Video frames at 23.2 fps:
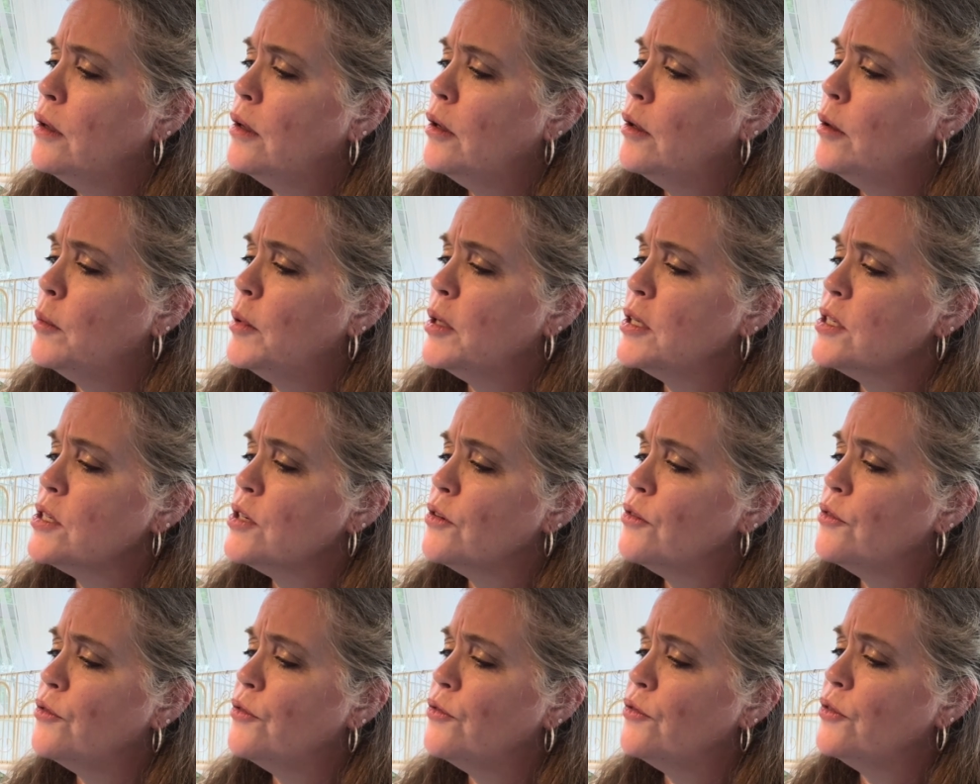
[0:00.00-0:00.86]
I must
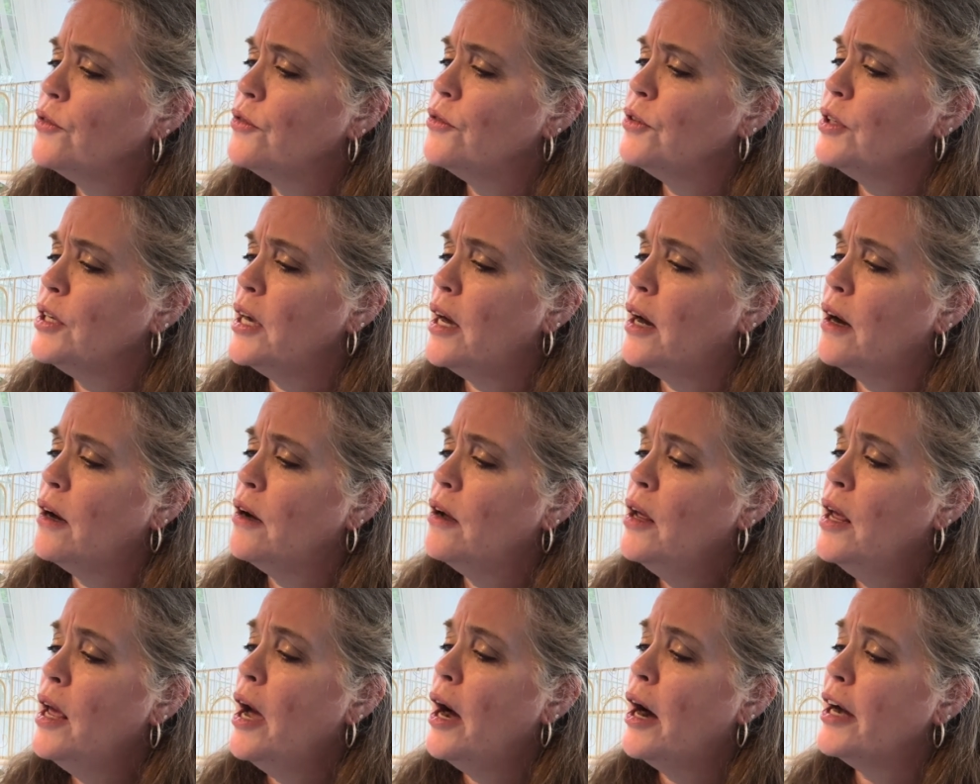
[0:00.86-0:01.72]
have, yeah.
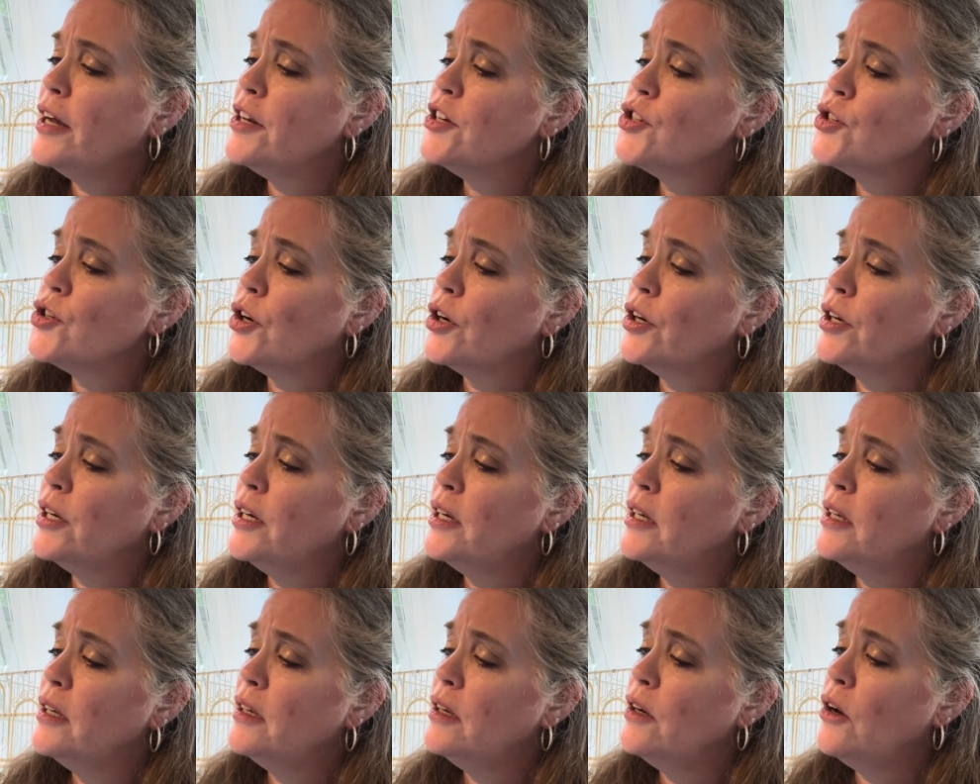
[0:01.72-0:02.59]
I started
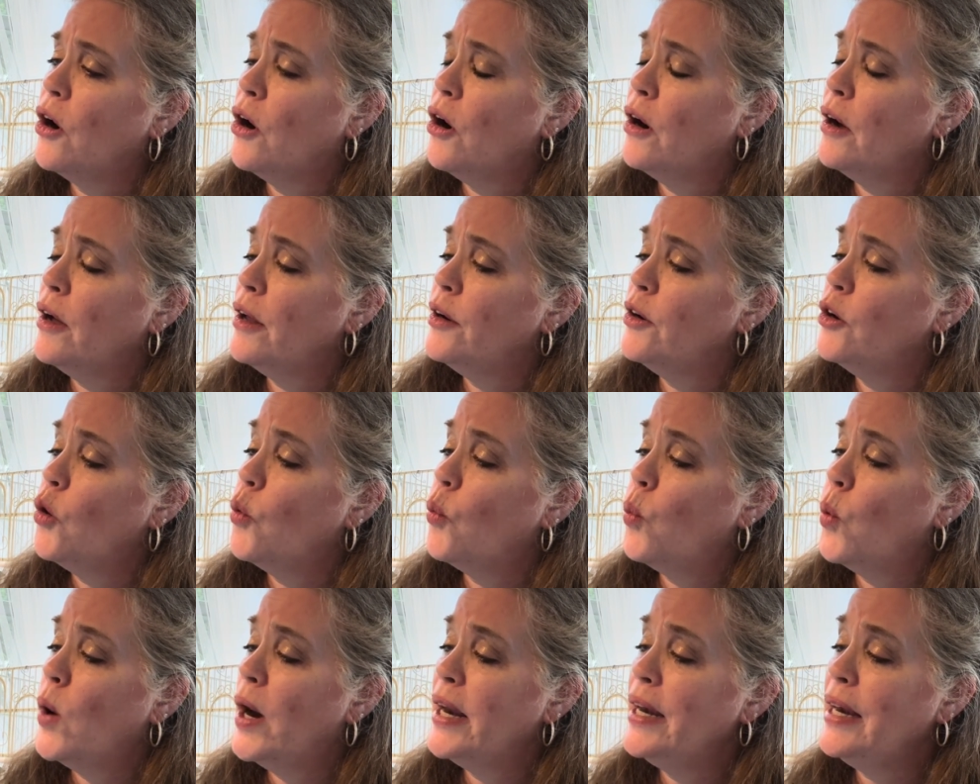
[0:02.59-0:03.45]
it on
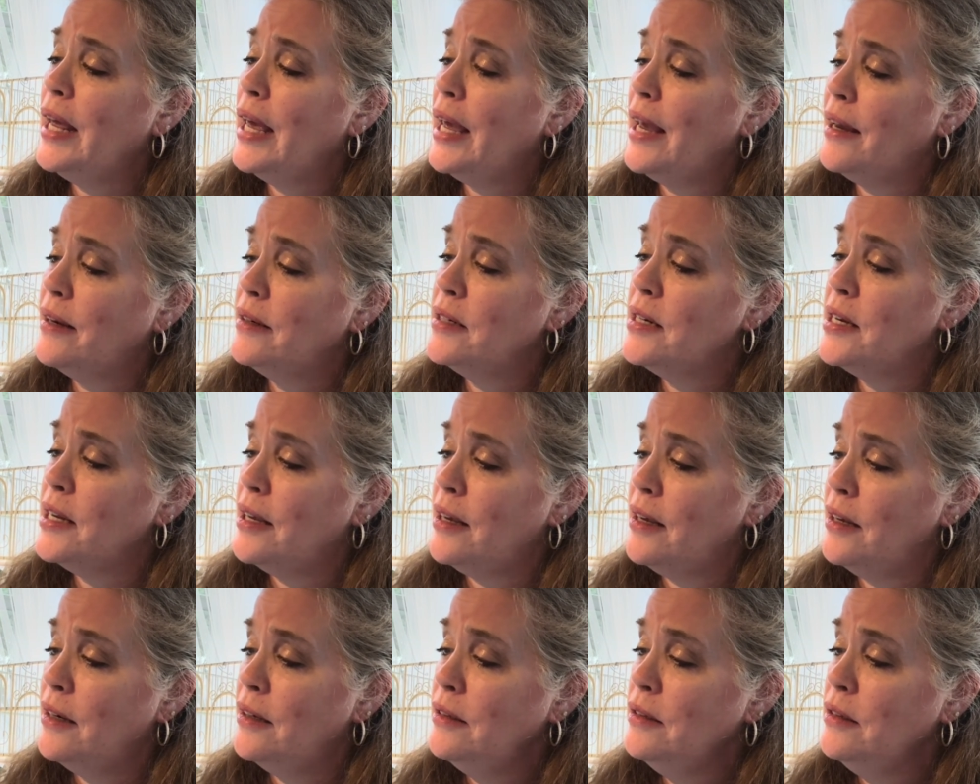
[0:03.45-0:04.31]

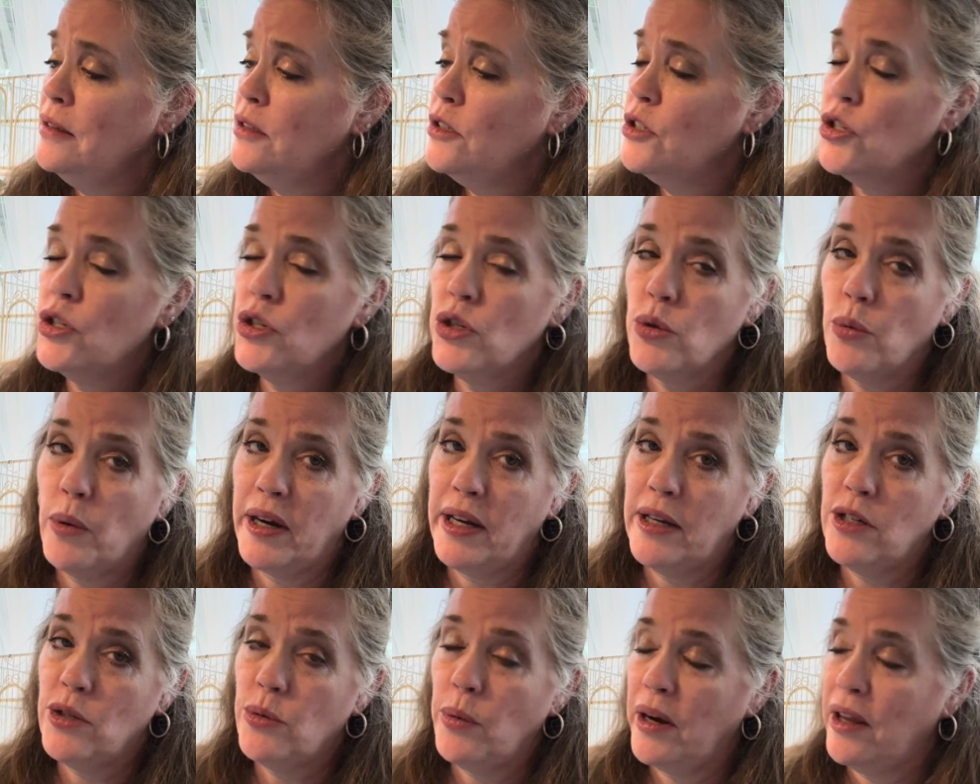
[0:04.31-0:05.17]

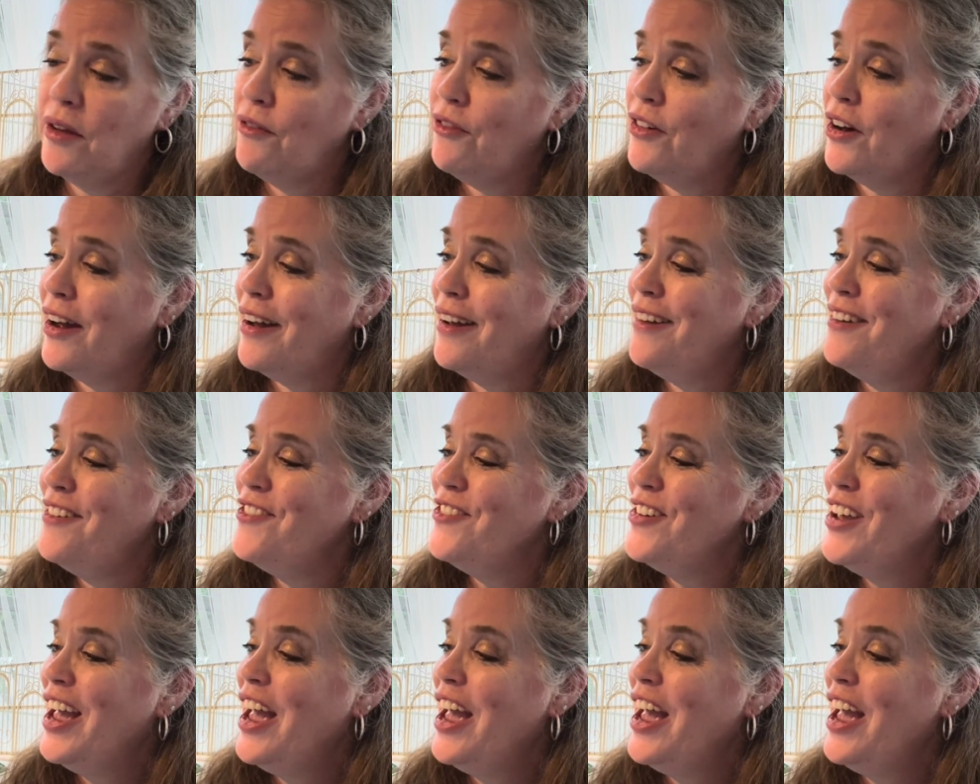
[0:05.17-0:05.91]
1/18/2025,